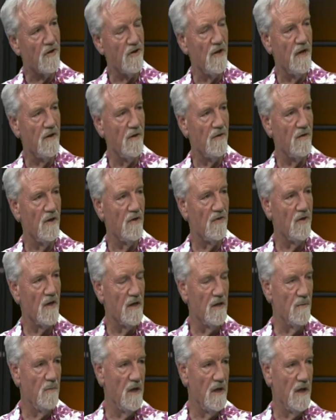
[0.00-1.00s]
see that there's
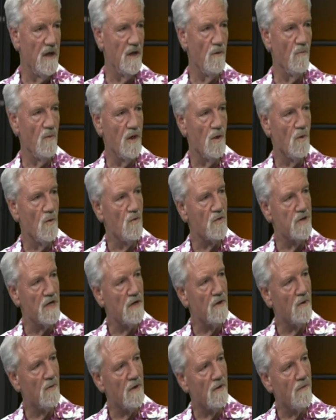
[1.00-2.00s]
going to be any real,
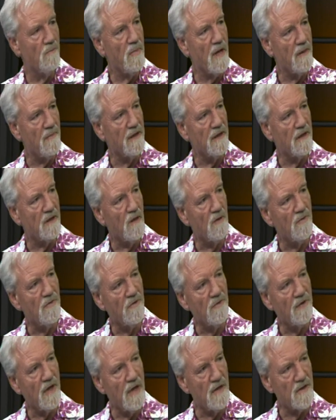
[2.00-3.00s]
genuine public
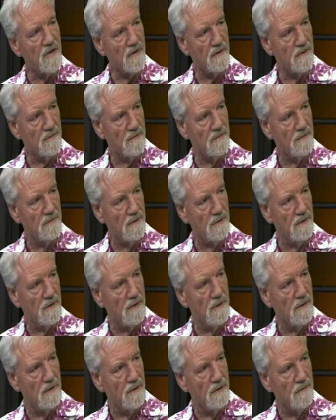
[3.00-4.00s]
consultation.
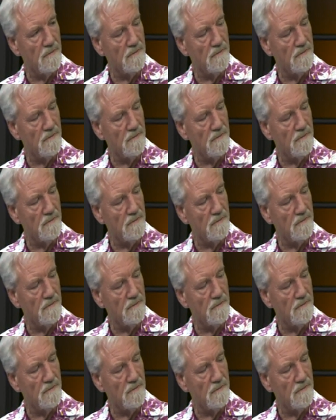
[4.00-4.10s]
About